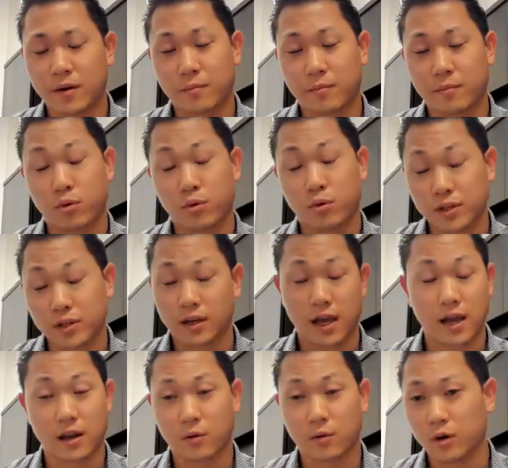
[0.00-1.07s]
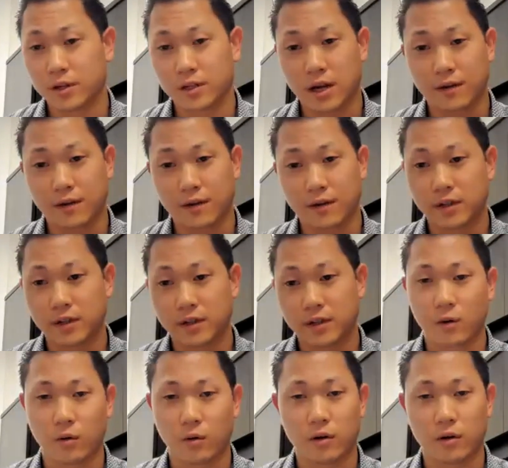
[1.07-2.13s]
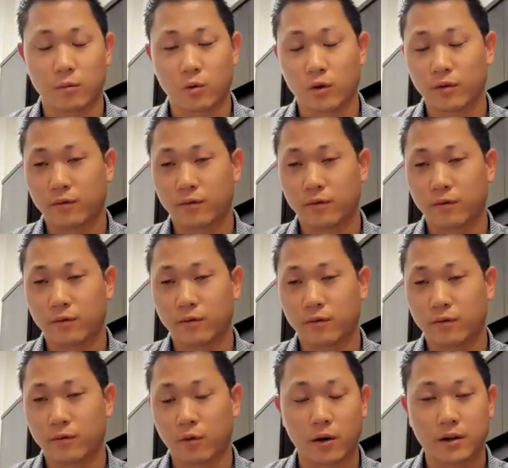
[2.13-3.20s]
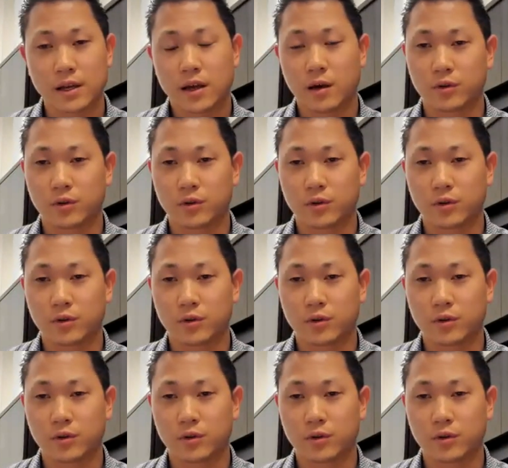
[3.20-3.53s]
previously, again, it was obviously if they were enrolled in forbearance,